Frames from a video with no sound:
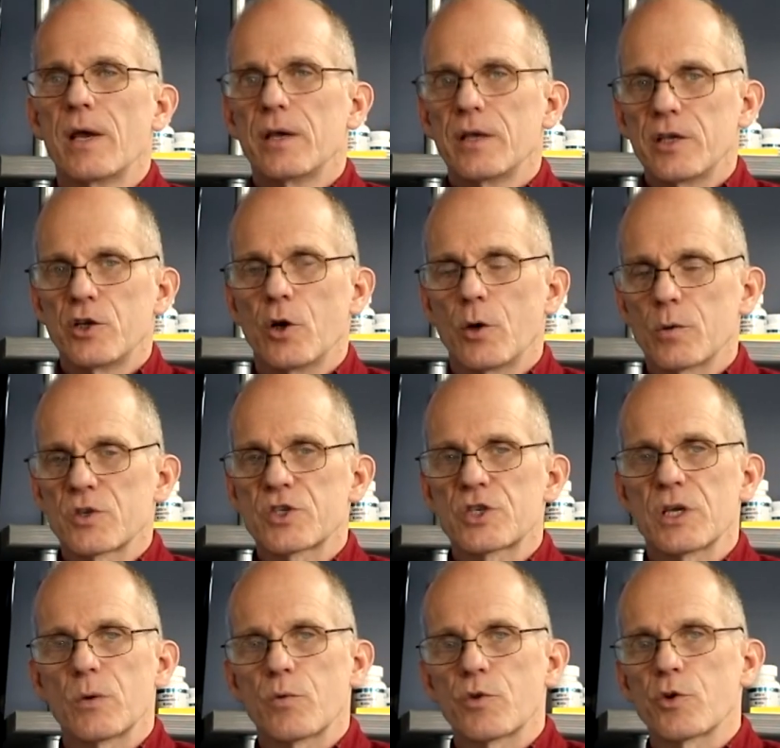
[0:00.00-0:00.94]
You don't
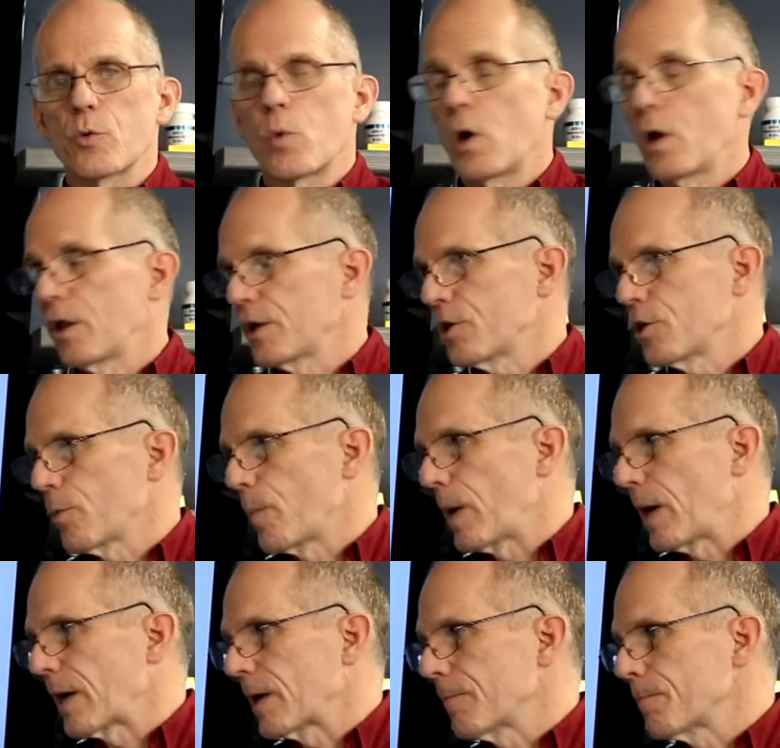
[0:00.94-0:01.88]
sit with your wallet in your
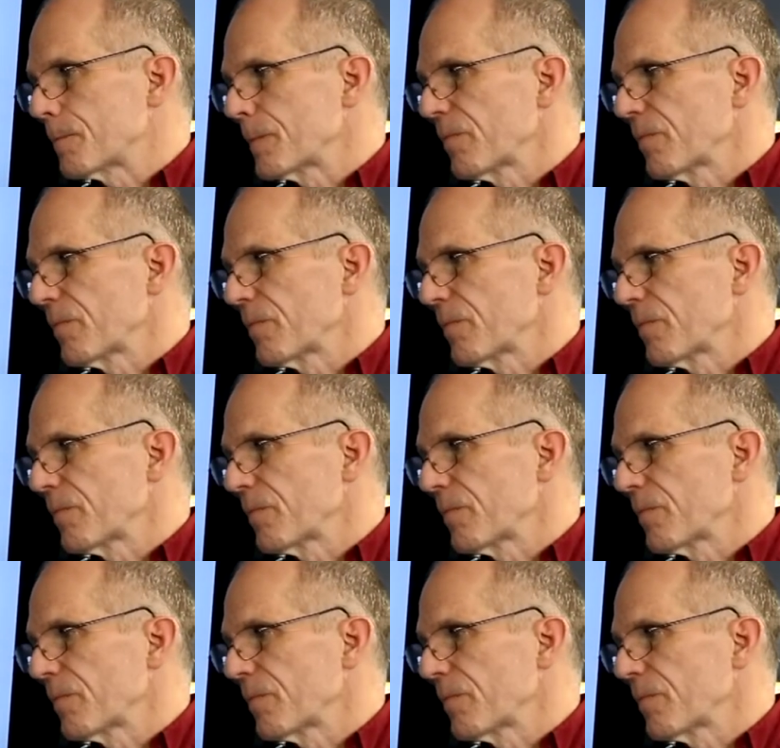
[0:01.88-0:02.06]
pocket.